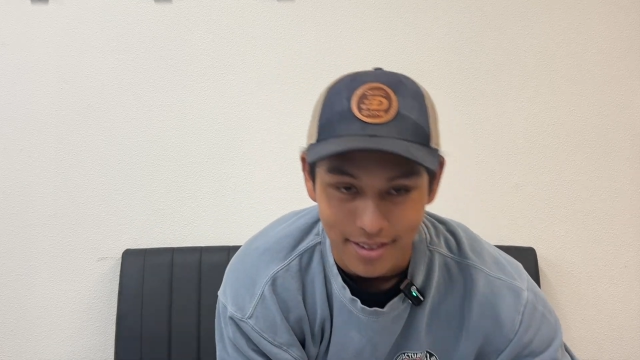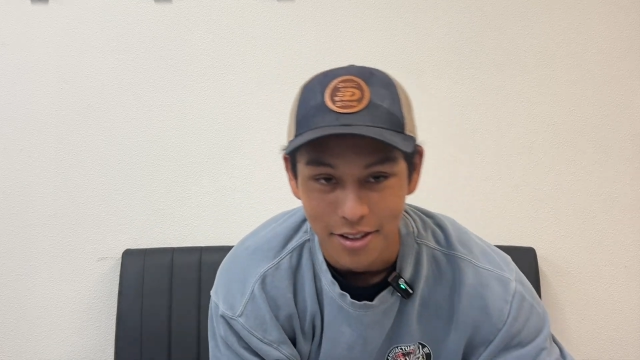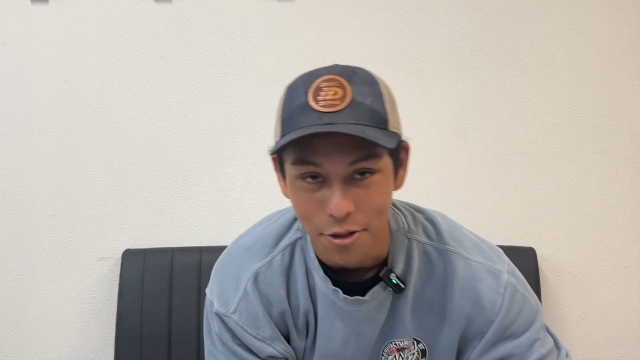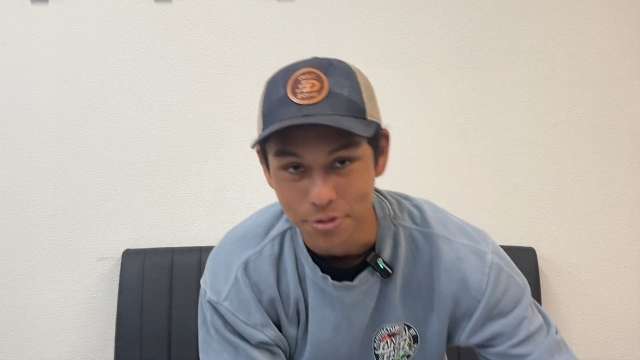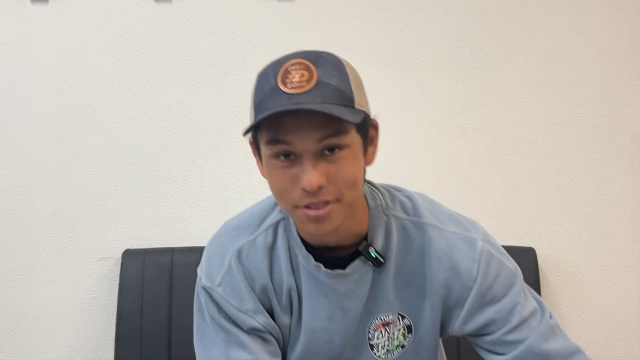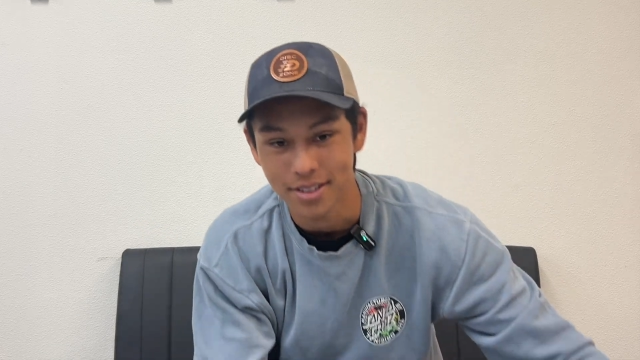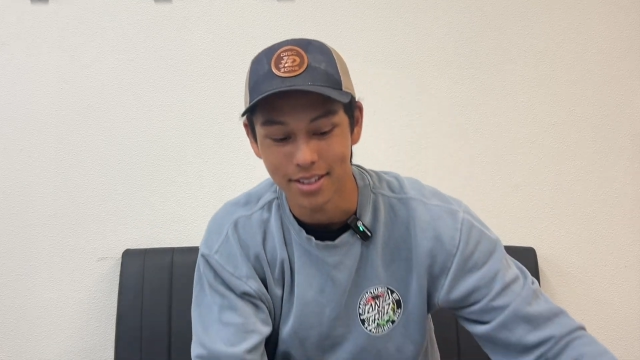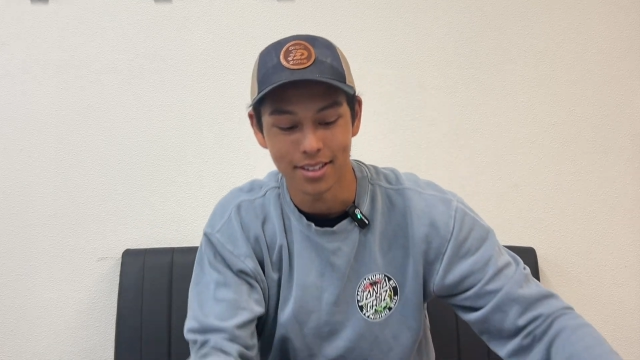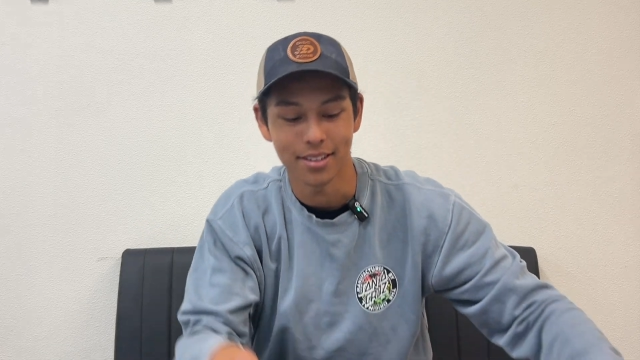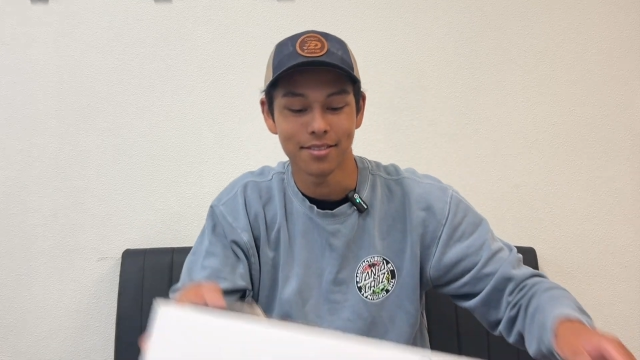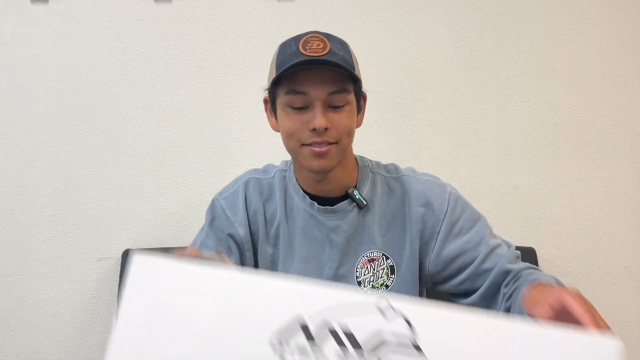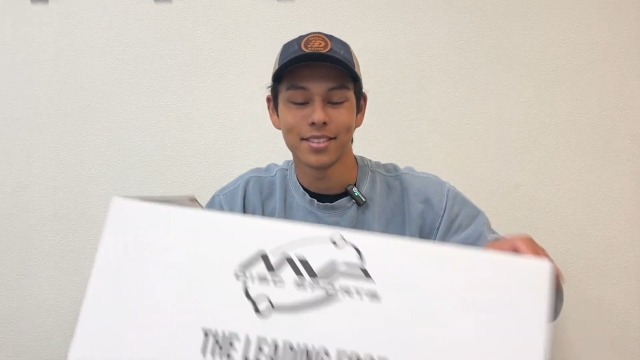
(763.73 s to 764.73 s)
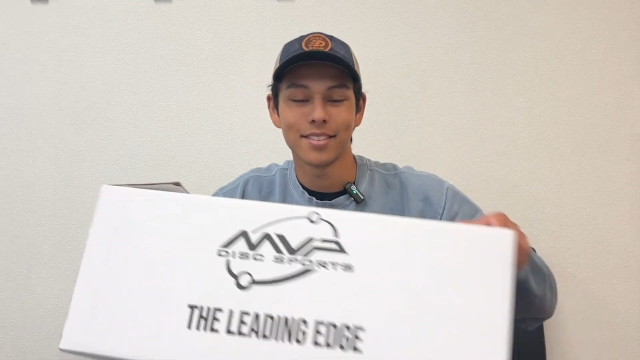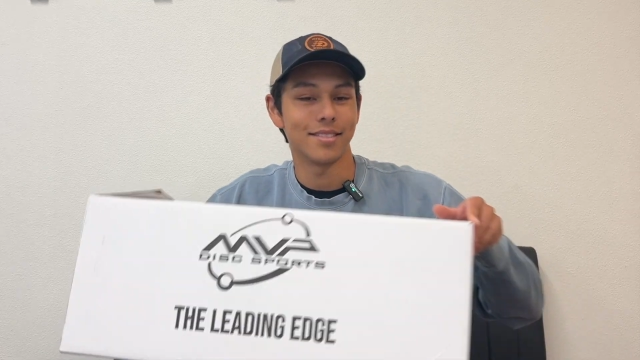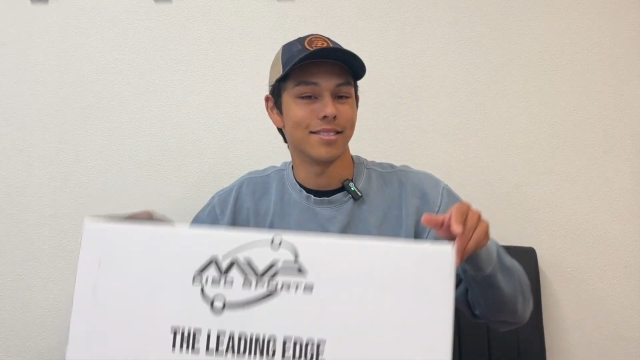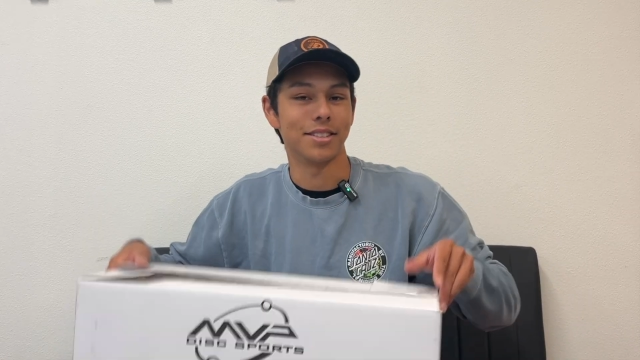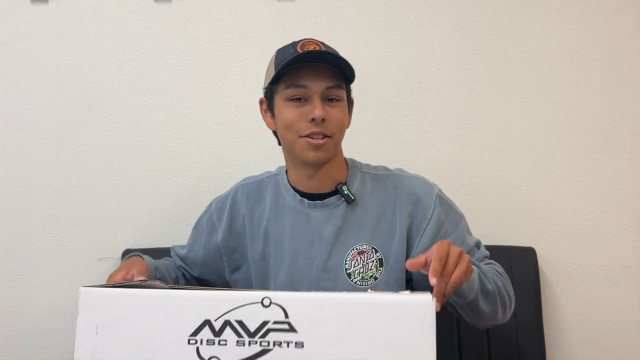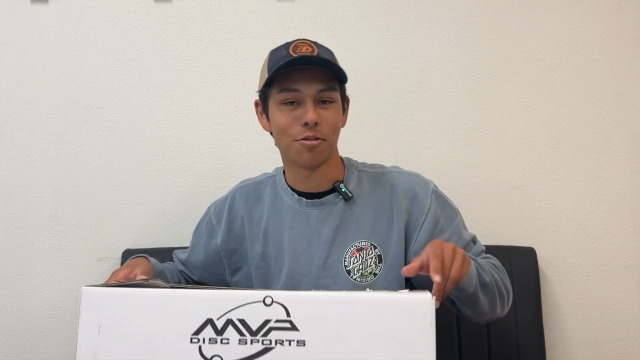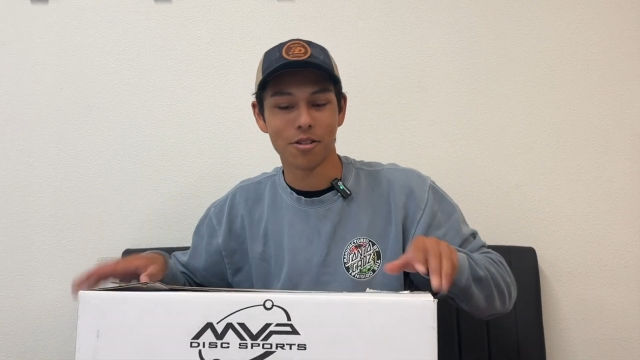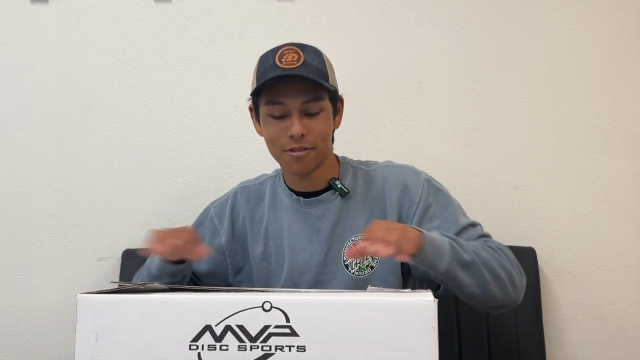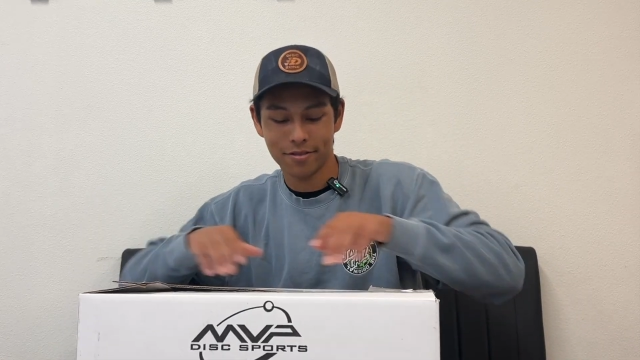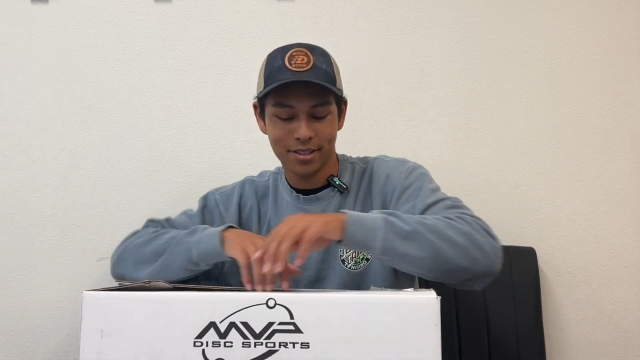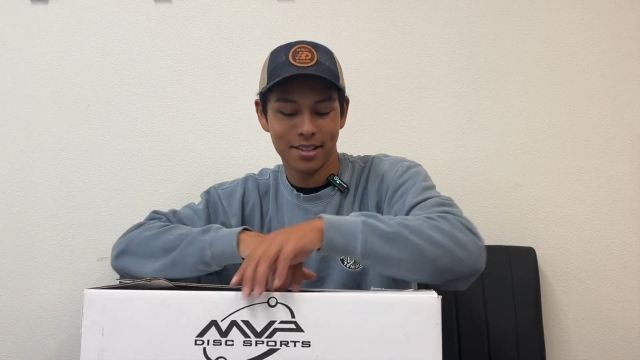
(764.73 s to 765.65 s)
close to 0.